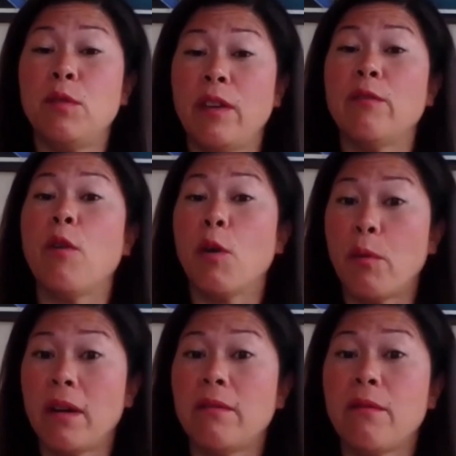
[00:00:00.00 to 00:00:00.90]
moving
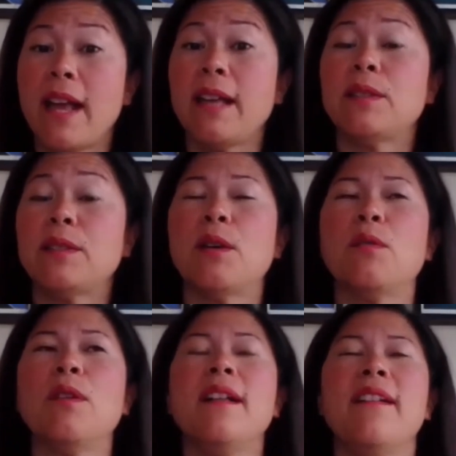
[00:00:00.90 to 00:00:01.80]
forward, right?
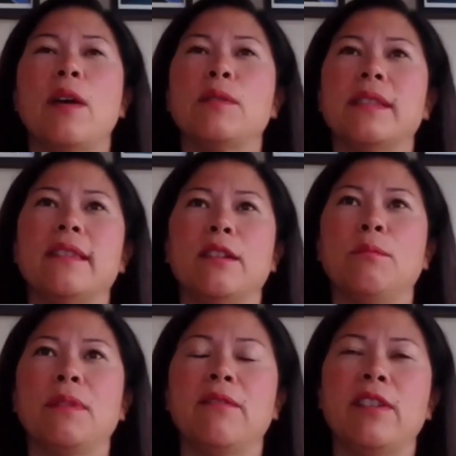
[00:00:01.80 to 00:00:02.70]
So that was a
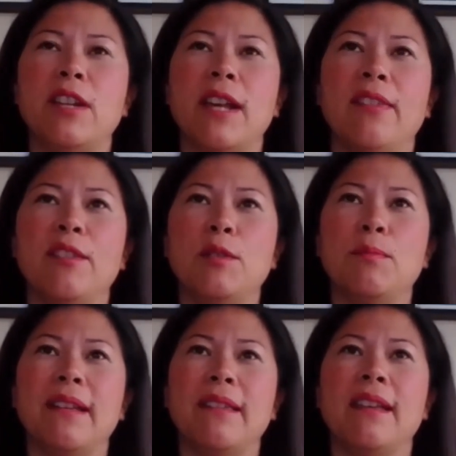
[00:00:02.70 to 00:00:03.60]
little bit of a
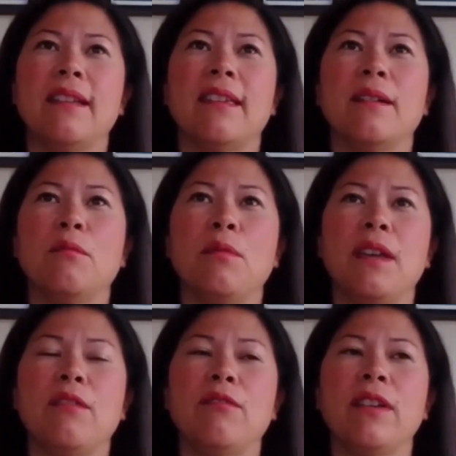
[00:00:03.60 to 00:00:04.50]
challenge, but I think that
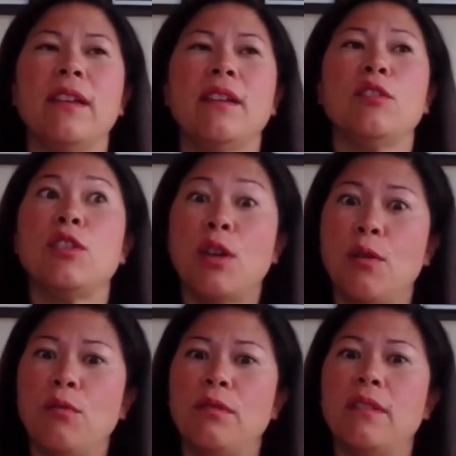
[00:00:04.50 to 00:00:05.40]
we've
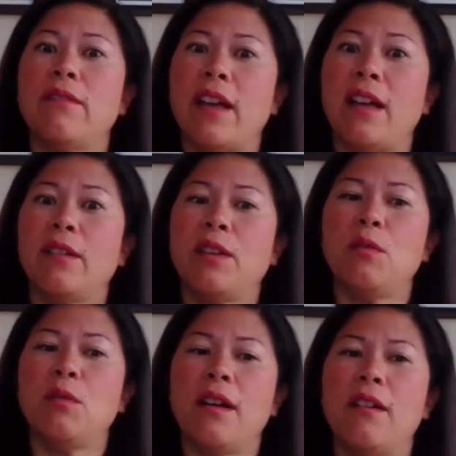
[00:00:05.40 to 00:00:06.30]
shown the
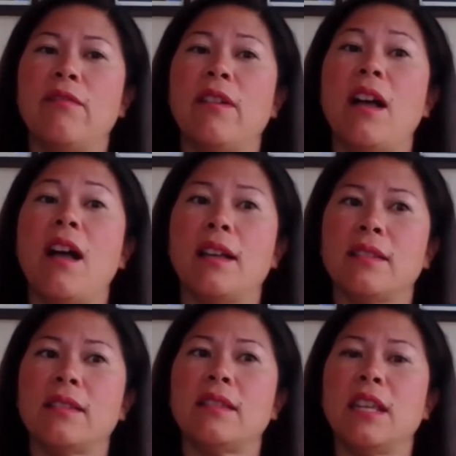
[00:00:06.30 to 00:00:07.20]
value of
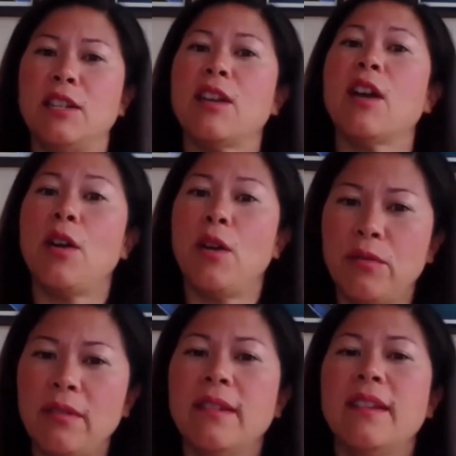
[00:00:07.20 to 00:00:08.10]
us teaching our
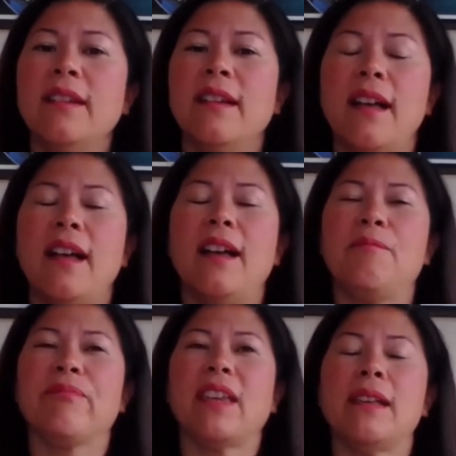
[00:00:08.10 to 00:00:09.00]
own
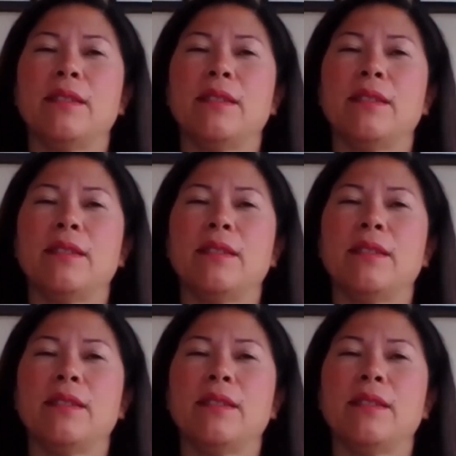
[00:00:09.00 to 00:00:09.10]
um, mm-hmm.